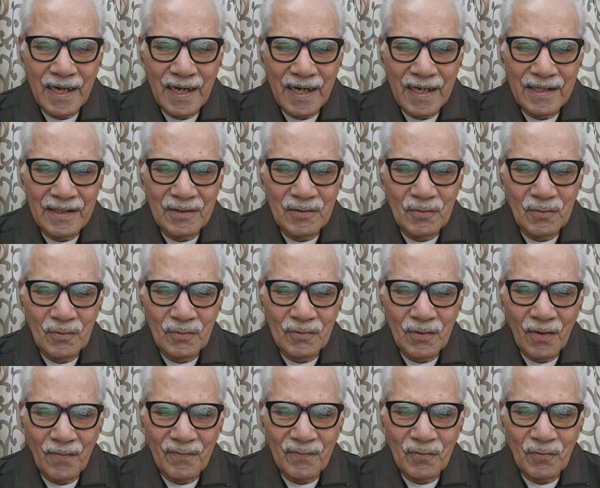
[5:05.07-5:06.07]
and use
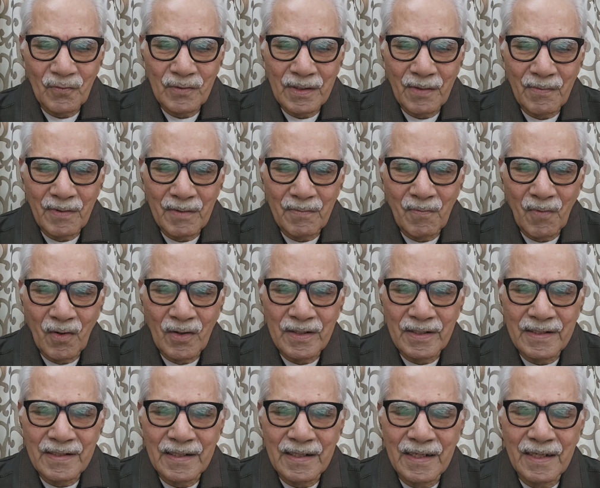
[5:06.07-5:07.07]
of suitable
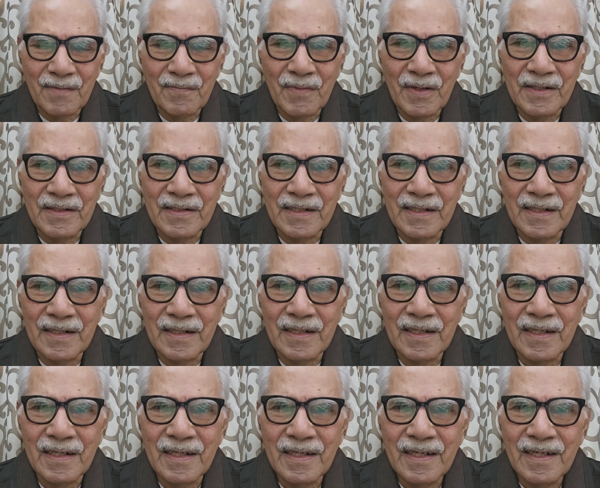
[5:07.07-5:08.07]
monitoring and measuring
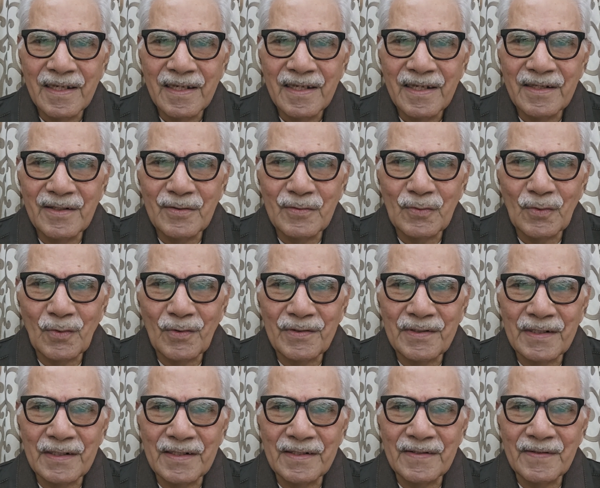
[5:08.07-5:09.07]

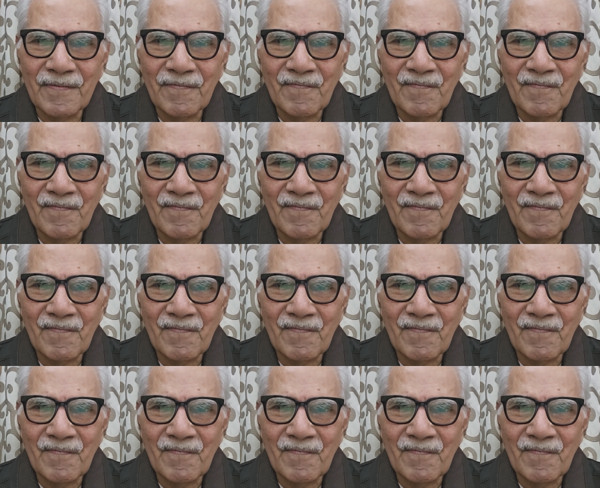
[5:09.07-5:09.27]
resources.